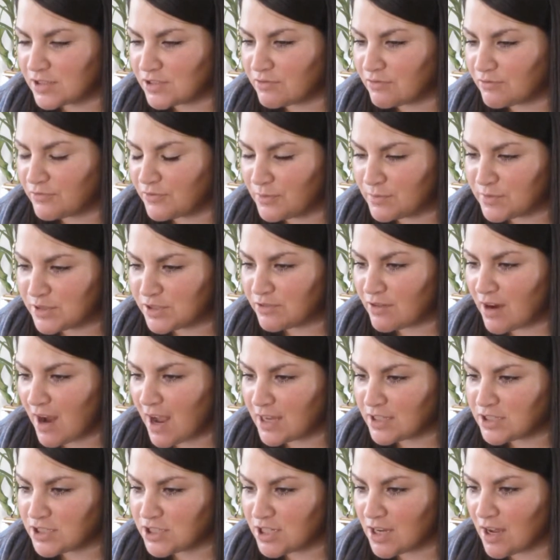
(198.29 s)
from
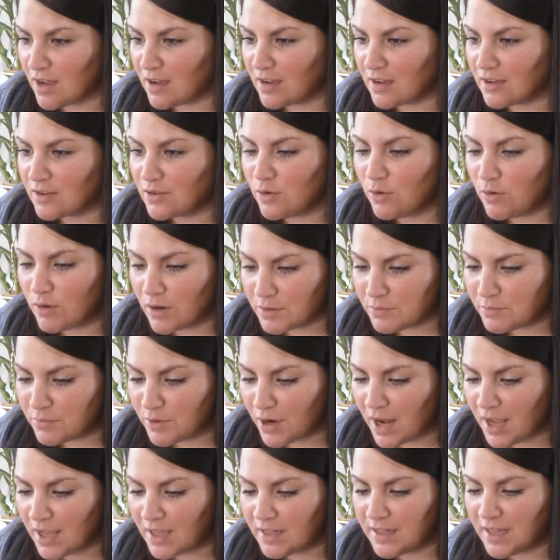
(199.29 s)
scratch
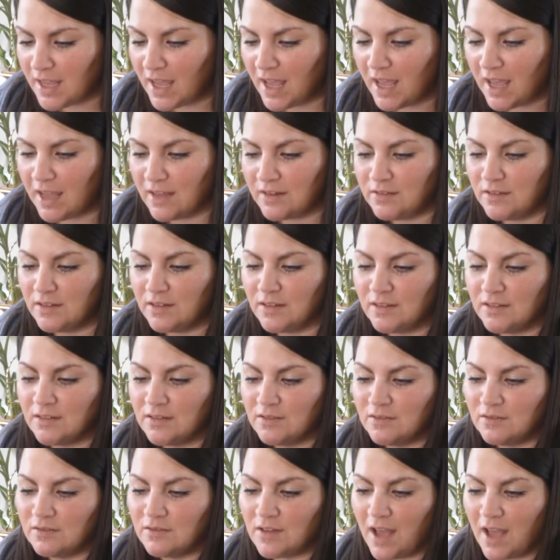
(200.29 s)
cornbread, and
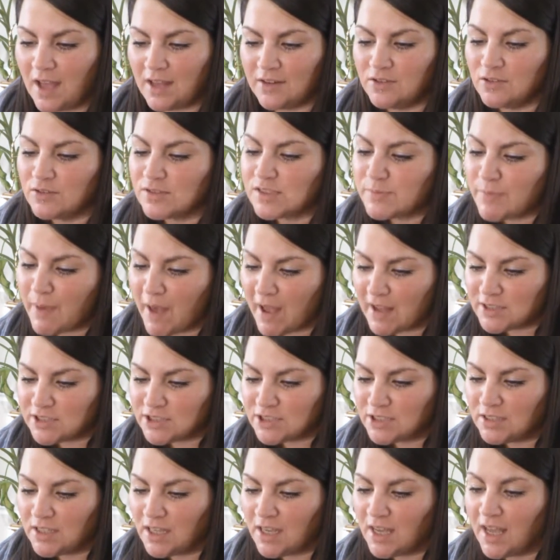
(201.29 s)
I had no
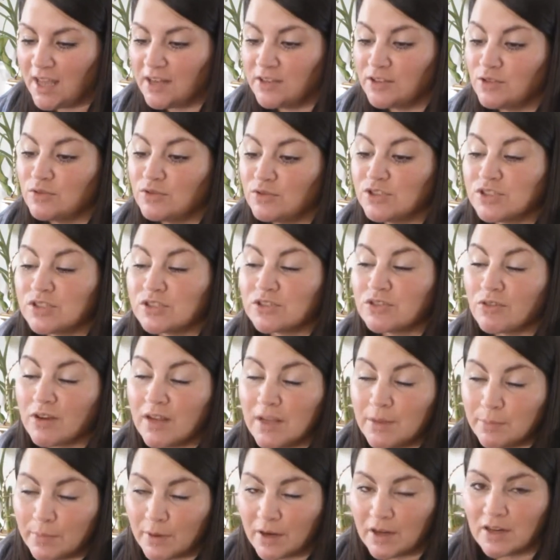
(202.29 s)
spatula and no
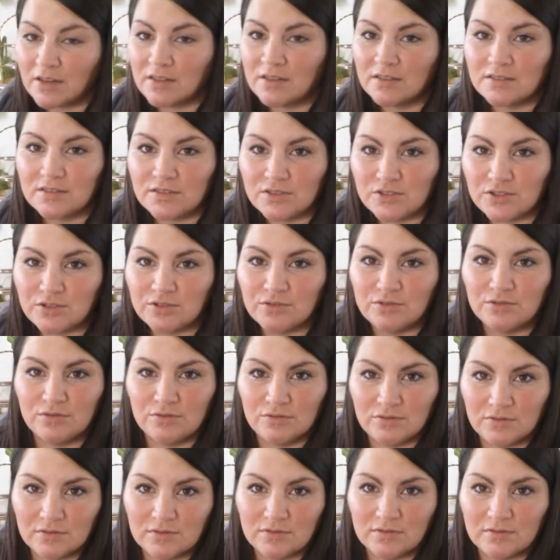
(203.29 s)
scraper
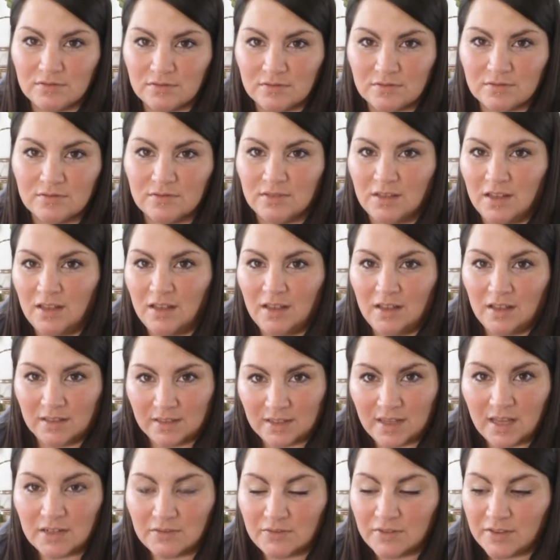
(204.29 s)
to
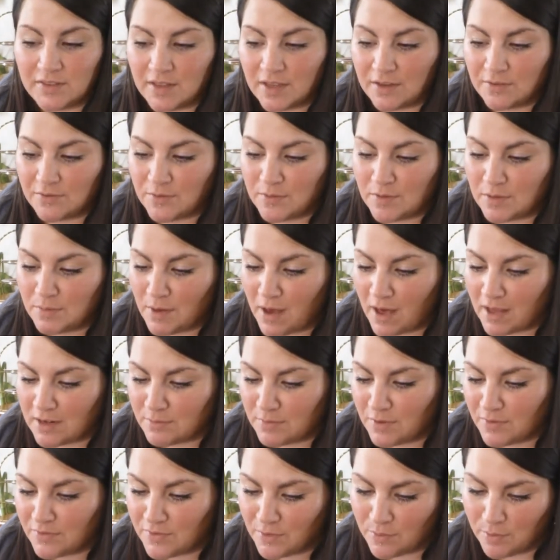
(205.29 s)
get everything from the
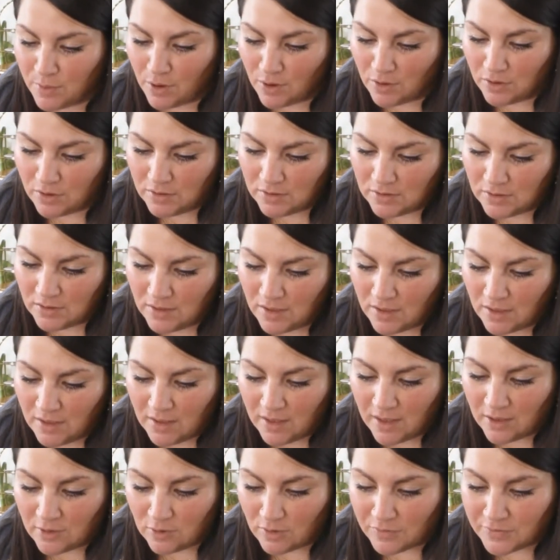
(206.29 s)
bottom of the bowl
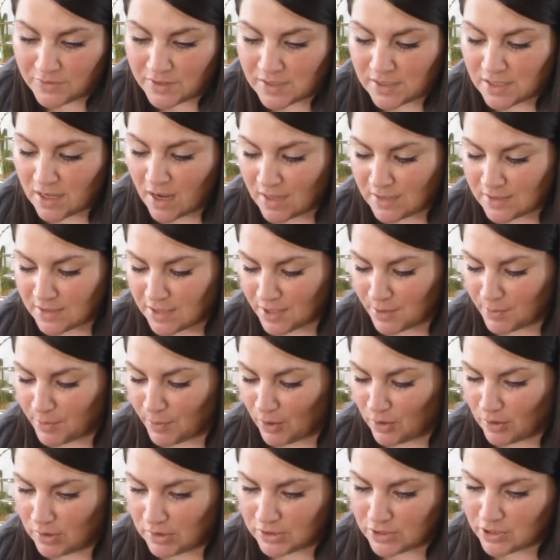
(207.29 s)
and off the sides of the
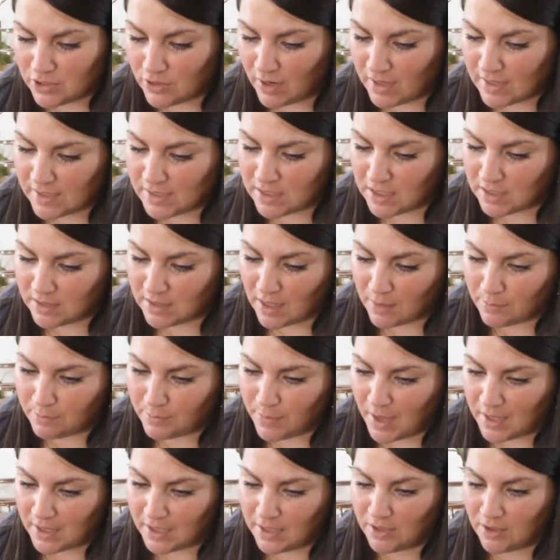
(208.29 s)
bowl. So I seen that
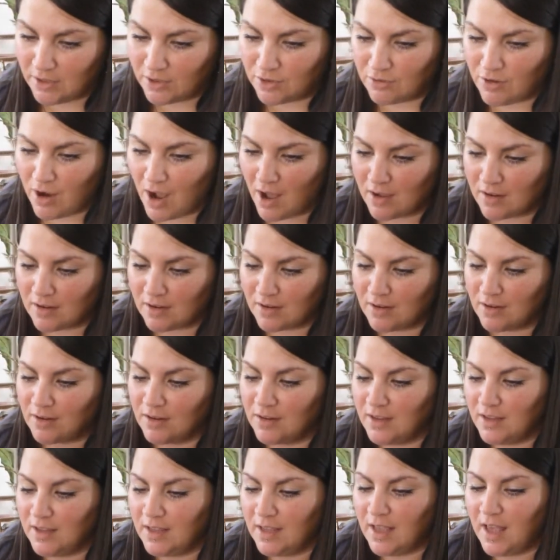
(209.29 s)
Betty
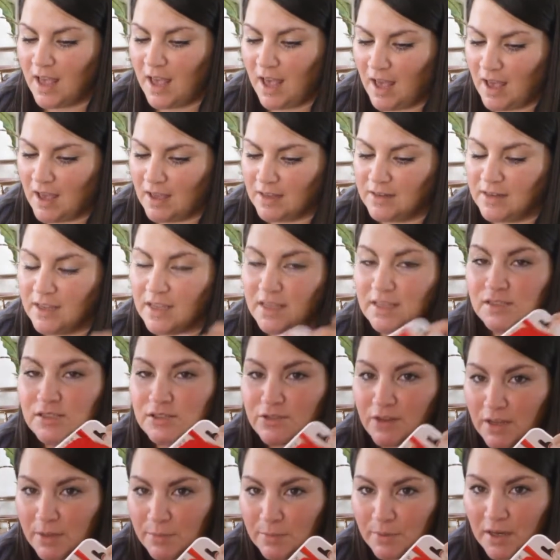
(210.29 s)
Crocker had a
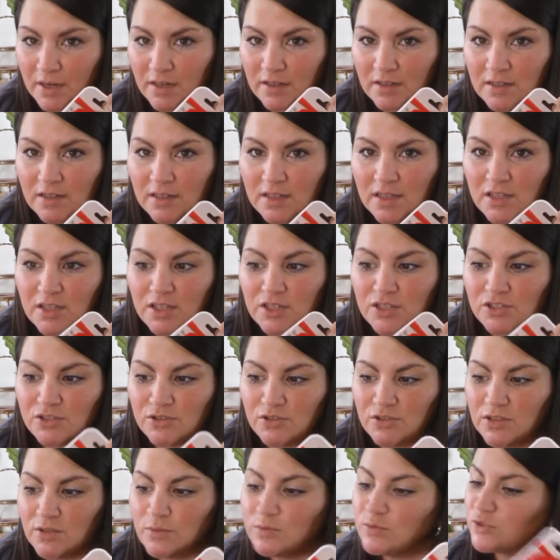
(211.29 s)
scraper. So
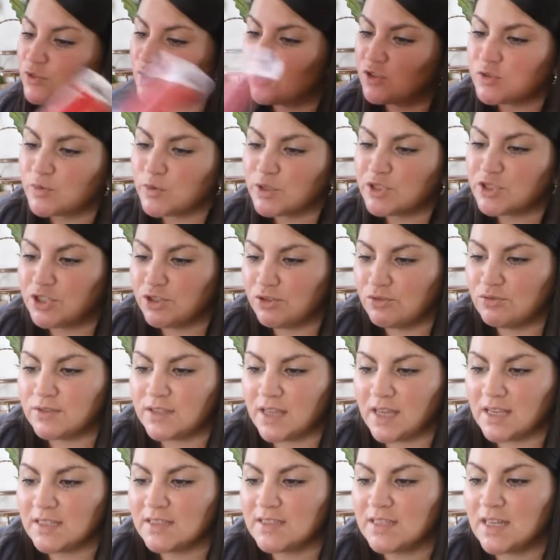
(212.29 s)
those were two
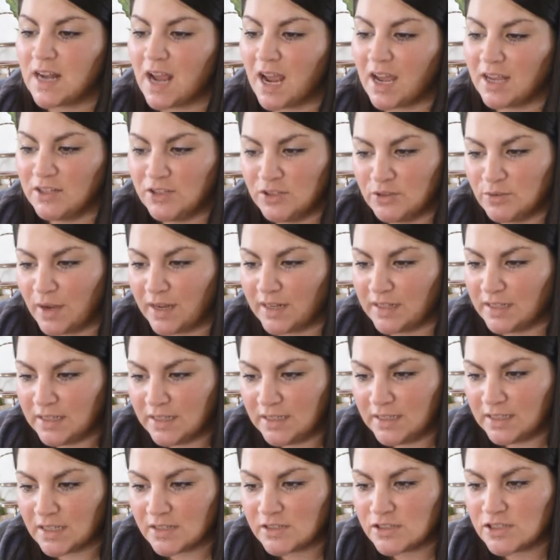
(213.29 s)
things that I knew I
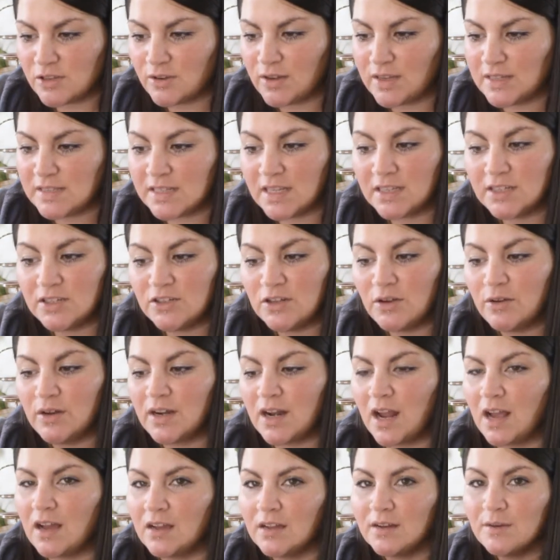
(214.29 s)
needed. So I said, you know
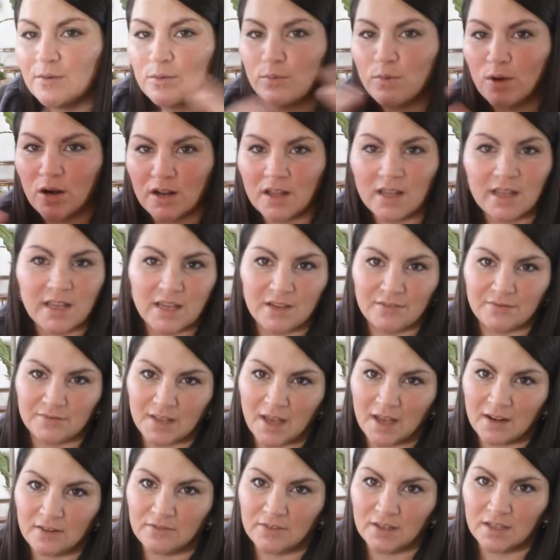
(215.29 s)
what, I'm going to work a gift
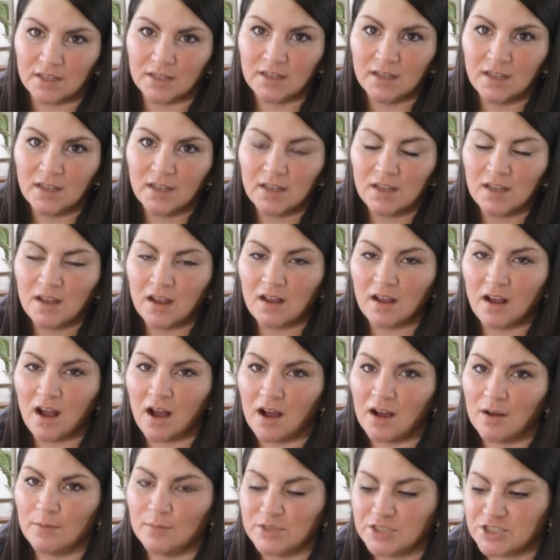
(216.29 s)
out of it.
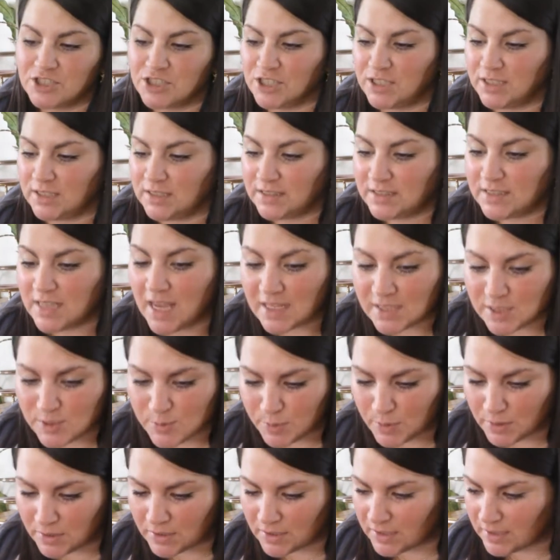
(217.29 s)
She
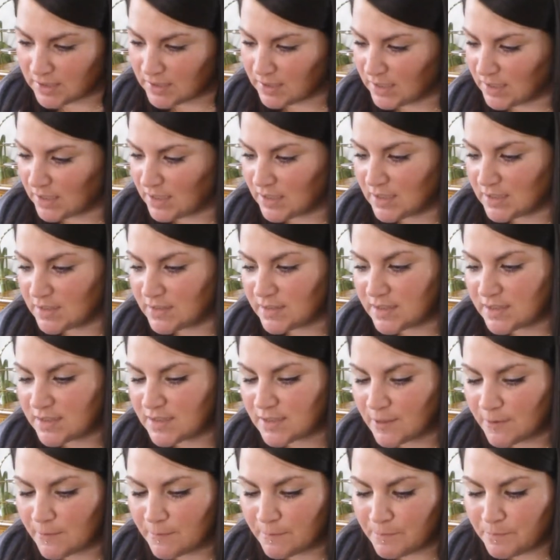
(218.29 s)
desperately
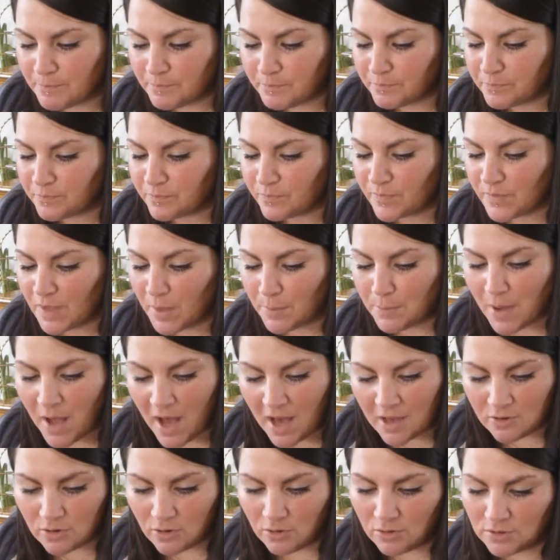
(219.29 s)
needs
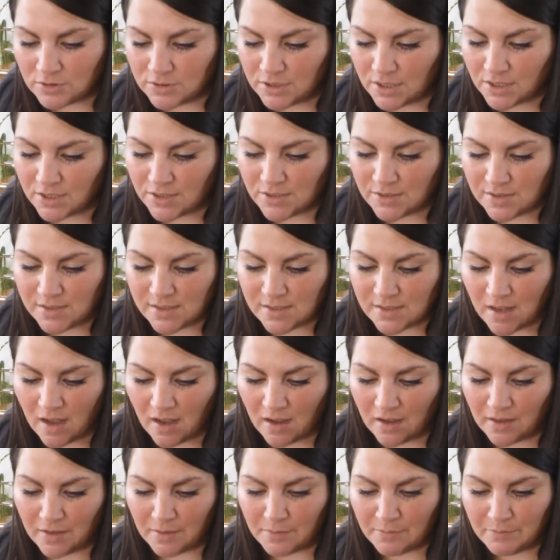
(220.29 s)
pot holders.
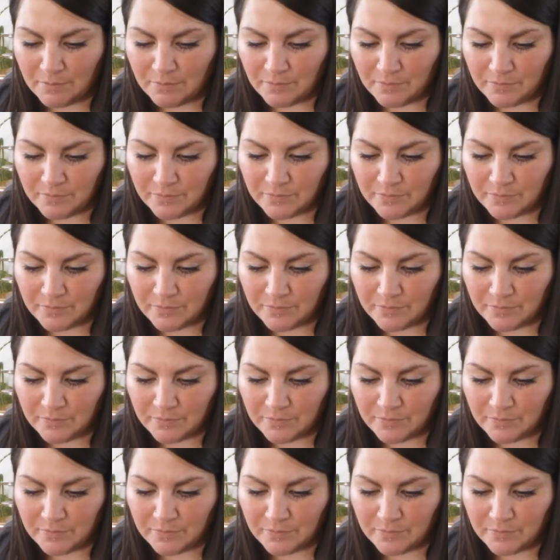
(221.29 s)
I